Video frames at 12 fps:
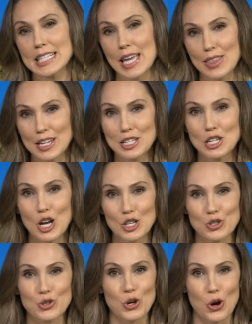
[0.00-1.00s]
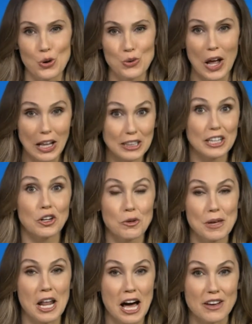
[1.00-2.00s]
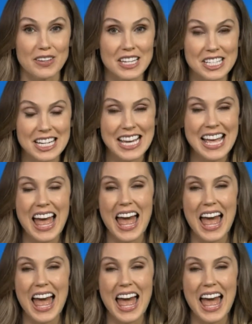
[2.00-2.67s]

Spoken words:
say that he does own a little bit of it.